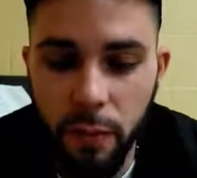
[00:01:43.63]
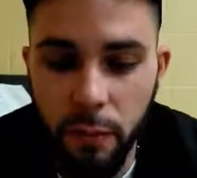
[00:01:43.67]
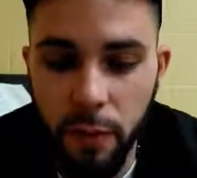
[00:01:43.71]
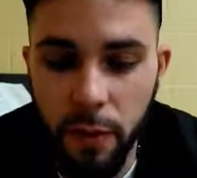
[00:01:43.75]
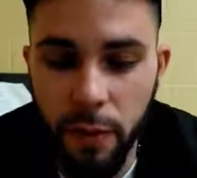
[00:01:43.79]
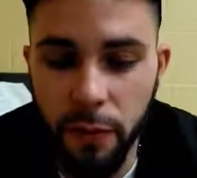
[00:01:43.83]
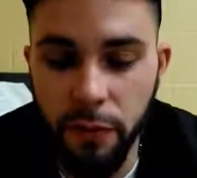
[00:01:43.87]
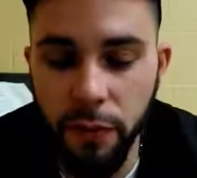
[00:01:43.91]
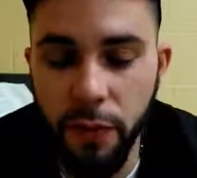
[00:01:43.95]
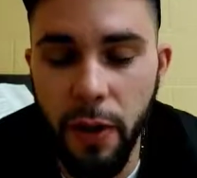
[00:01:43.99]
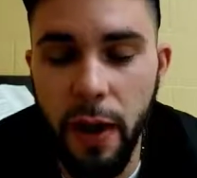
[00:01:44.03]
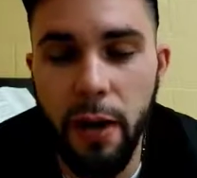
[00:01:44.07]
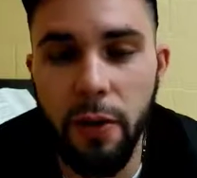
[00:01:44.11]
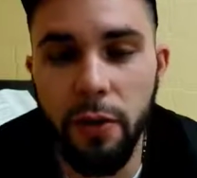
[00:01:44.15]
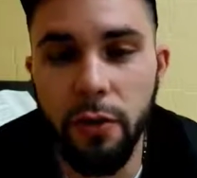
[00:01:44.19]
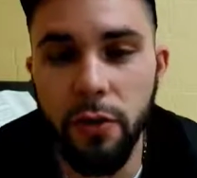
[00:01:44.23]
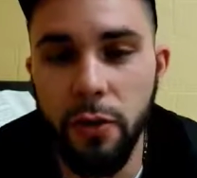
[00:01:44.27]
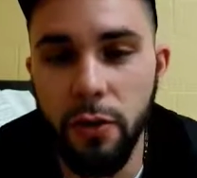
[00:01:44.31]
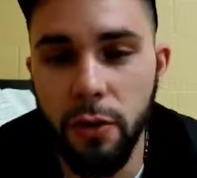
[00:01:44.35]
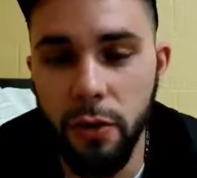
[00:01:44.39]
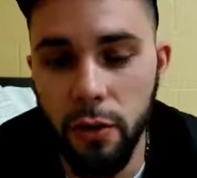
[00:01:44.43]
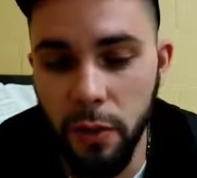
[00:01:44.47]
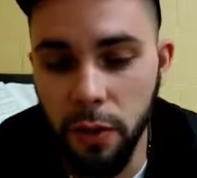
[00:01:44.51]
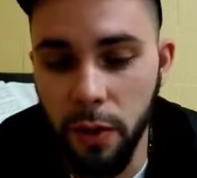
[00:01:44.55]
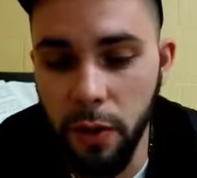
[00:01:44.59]
be frowned
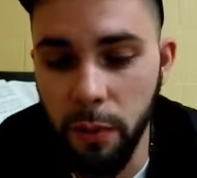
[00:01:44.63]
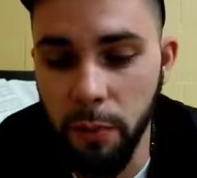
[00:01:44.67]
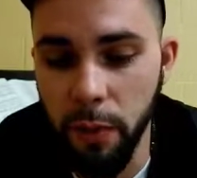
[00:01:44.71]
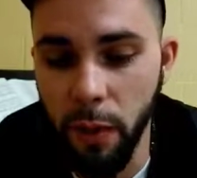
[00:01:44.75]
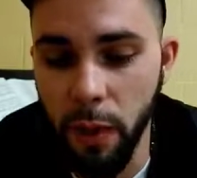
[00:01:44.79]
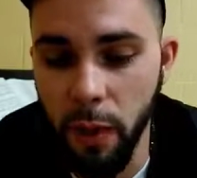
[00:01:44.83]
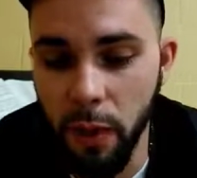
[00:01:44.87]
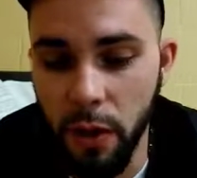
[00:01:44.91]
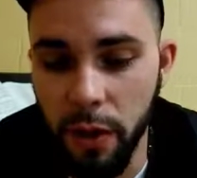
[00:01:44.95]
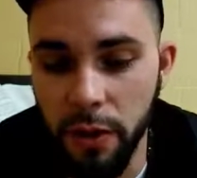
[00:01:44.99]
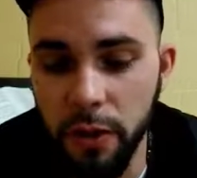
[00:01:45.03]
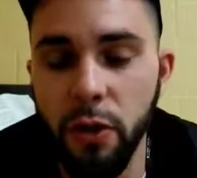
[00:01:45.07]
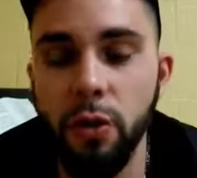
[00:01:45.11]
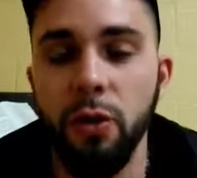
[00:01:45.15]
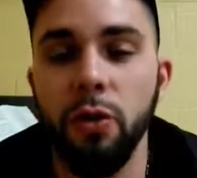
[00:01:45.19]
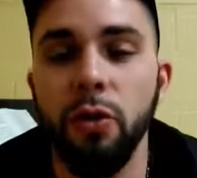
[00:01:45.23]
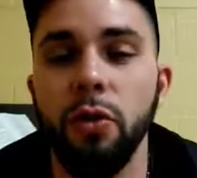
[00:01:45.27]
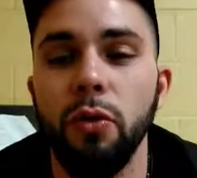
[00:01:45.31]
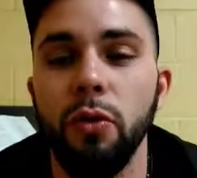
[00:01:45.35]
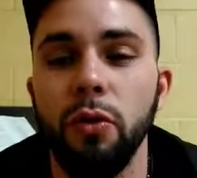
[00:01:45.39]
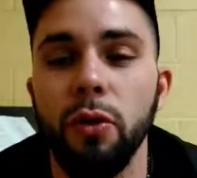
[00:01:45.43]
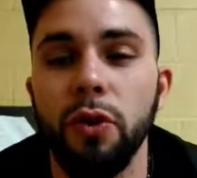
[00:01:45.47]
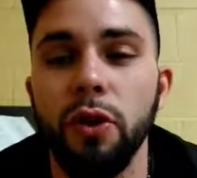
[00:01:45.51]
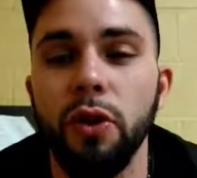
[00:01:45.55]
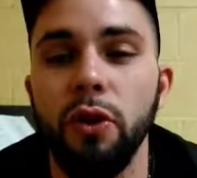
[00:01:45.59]
upon
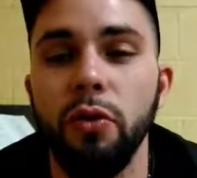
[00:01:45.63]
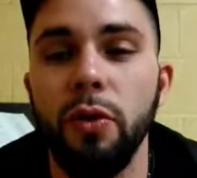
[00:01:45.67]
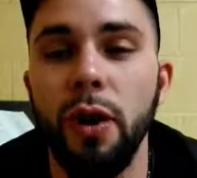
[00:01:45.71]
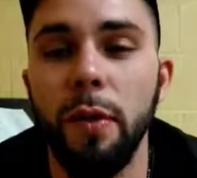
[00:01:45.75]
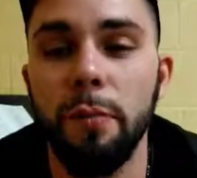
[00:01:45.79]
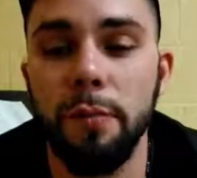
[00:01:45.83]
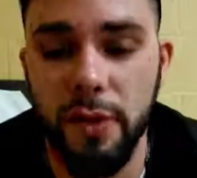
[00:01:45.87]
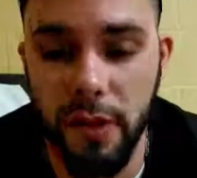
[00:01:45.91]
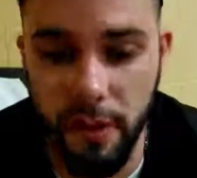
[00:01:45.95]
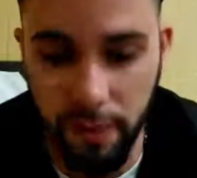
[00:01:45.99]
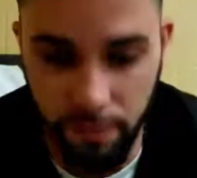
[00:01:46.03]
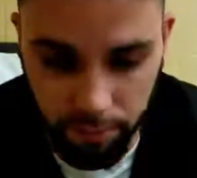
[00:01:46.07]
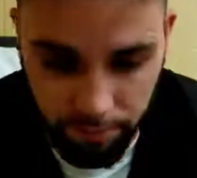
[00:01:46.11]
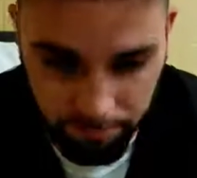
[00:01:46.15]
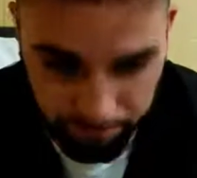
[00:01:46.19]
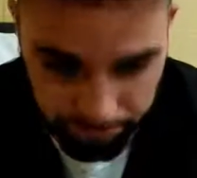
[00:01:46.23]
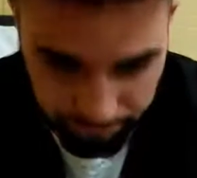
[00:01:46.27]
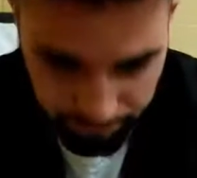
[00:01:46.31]
or corrupt him.